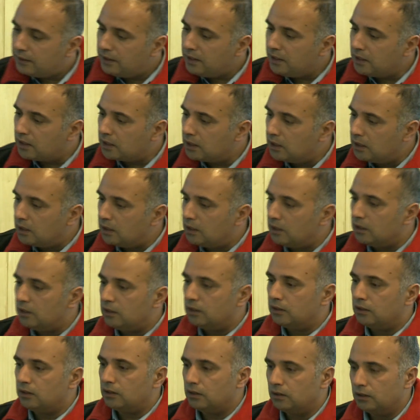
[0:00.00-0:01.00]
think,
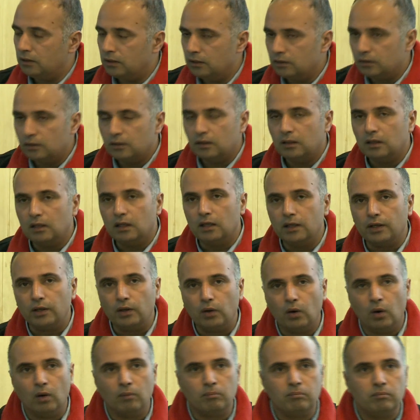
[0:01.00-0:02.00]
uh, you
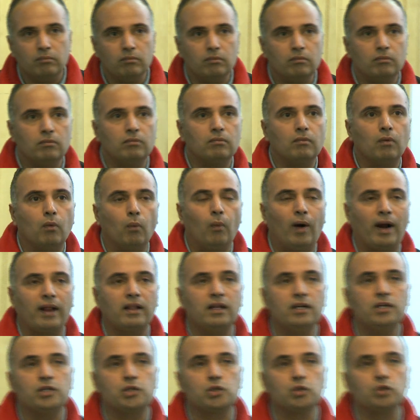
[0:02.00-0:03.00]
know, one
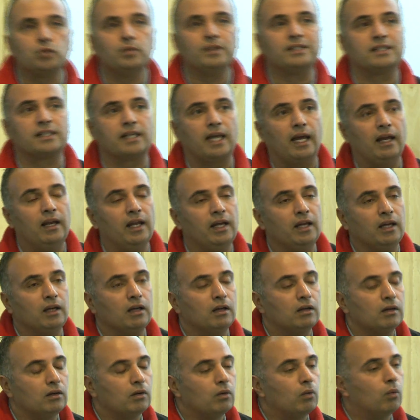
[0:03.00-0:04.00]
of the issues with
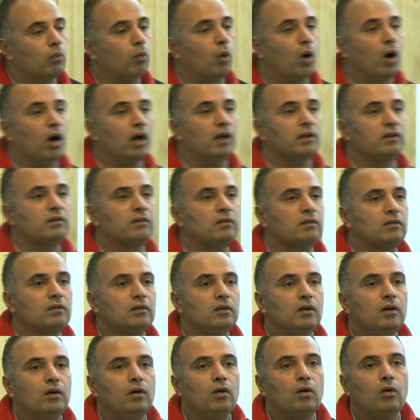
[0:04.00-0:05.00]
scaling was,
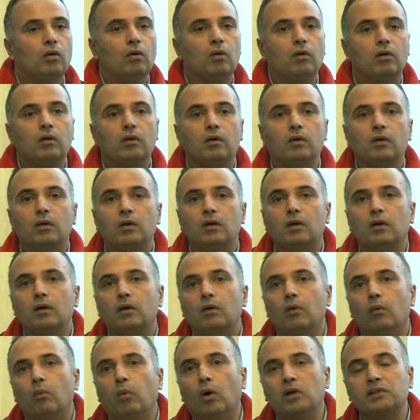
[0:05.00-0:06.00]

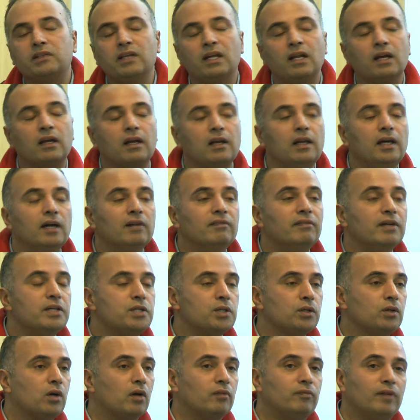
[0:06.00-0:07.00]
was there a clear
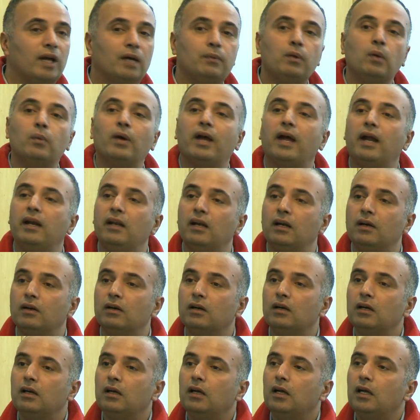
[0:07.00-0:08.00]
vision of where we were headed?
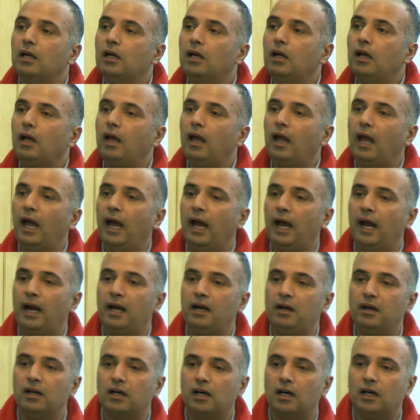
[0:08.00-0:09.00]

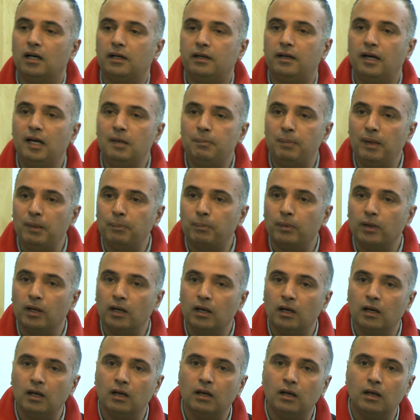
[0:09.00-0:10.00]
And uh, did
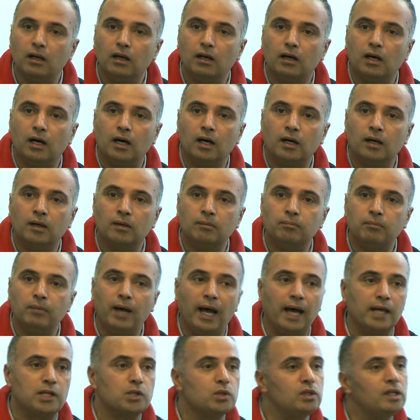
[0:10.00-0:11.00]
people uh,
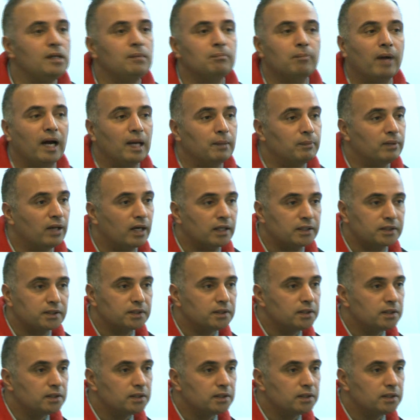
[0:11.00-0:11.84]
actually imbibe that?